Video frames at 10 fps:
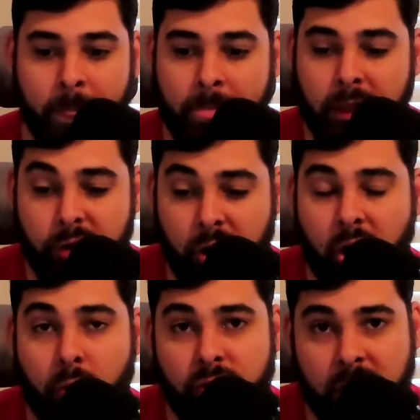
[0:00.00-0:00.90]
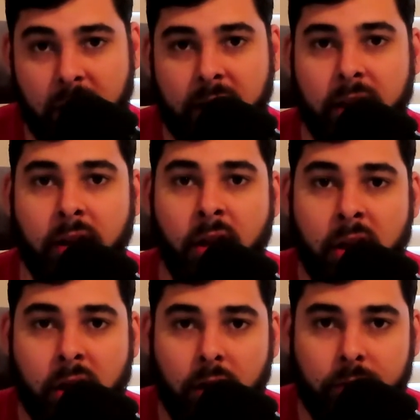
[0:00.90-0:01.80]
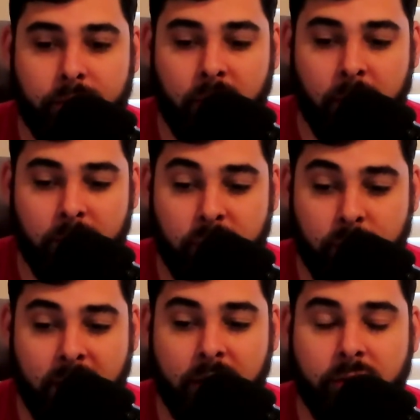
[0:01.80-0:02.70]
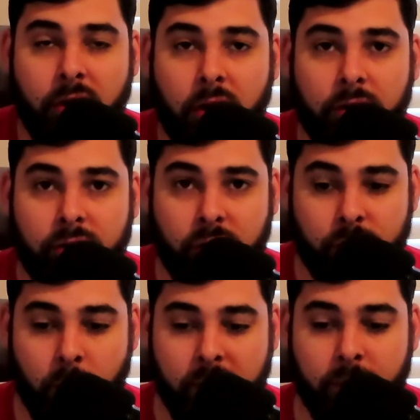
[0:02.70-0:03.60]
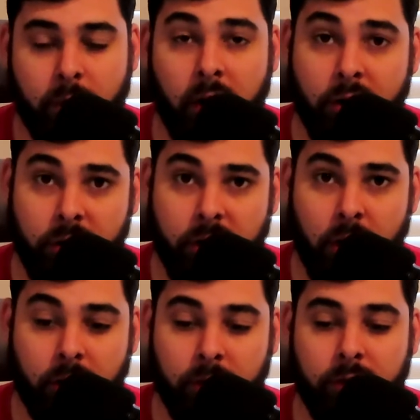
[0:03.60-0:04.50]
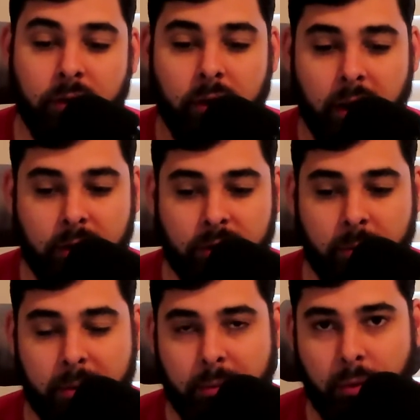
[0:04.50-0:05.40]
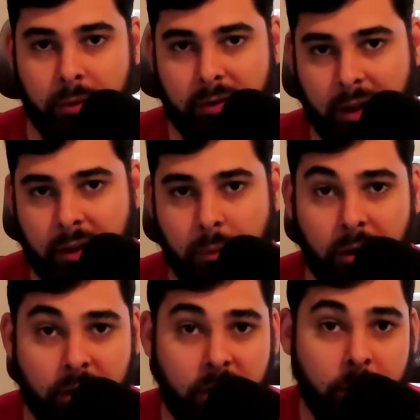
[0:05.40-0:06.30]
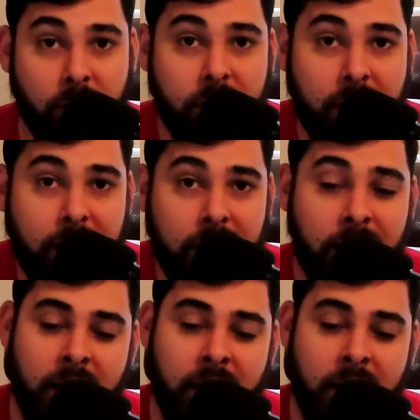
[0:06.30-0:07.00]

negotiating from $2,000 to $2,400, and some people were saying they wanted to come look at it,